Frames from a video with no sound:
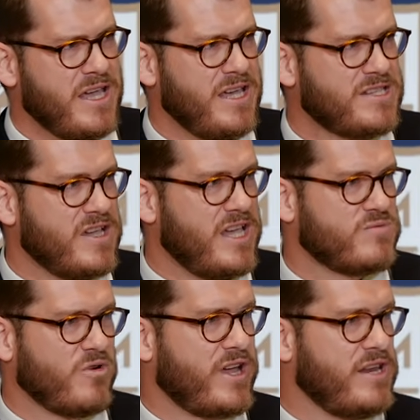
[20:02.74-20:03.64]
is,
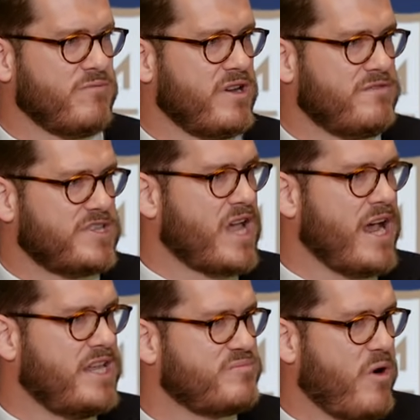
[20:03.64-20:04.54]
is we're getting rid of the
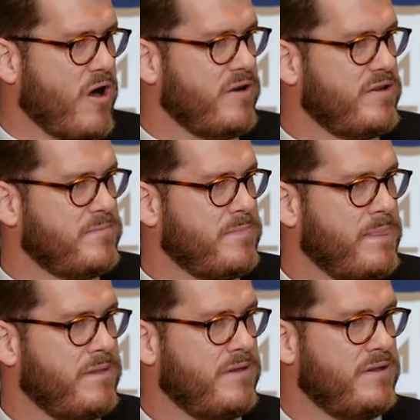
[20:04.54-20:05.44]
science part.
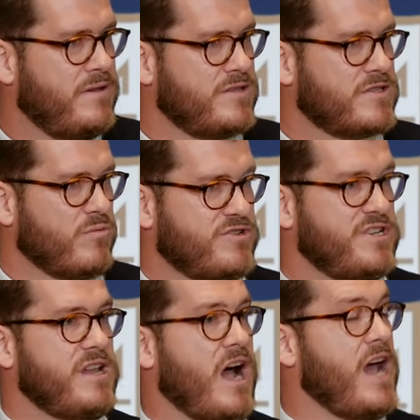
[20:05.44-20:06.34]
So we're
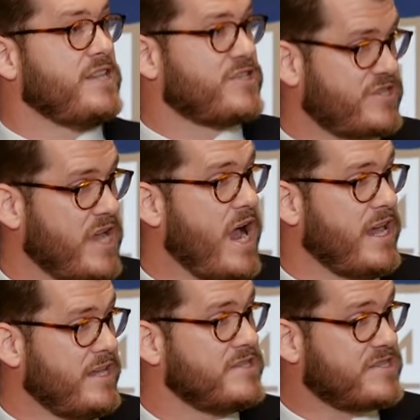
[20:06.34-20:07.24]
denying
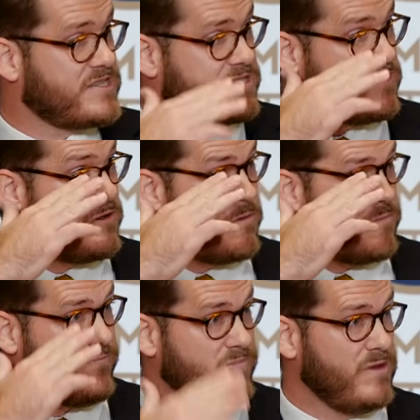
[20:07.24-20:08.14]
science,
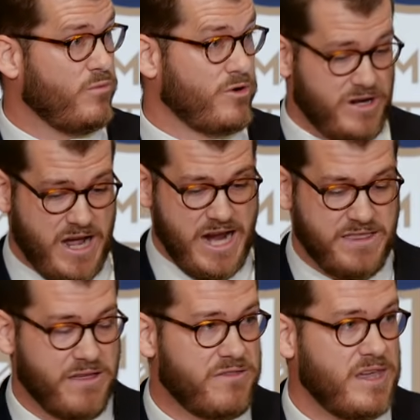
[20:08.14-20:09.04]
we're
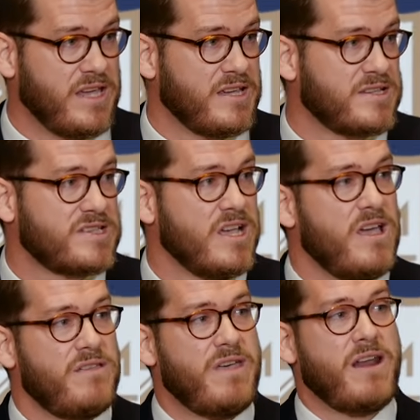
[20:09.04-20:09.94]
denying the things
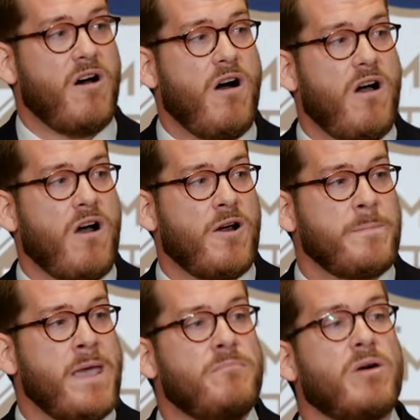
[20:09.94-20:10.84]
that
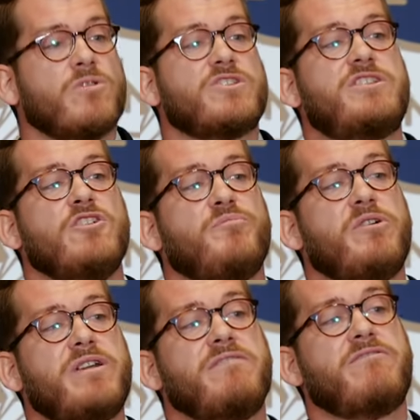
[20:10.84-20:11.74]
are, but we're still
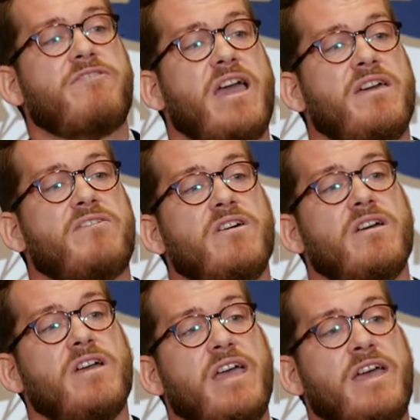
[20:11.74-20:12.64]
putting faith
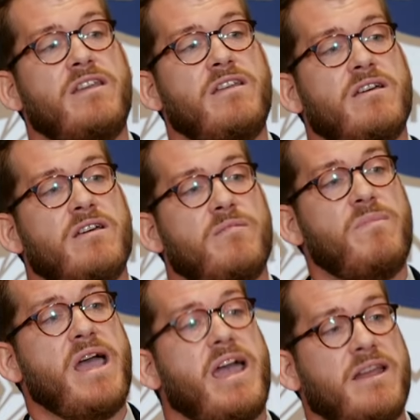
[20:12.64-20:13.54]
in
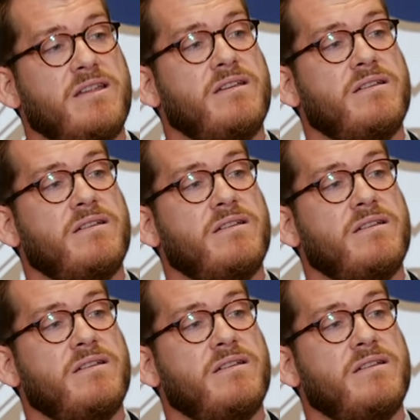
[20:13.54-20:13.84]
man.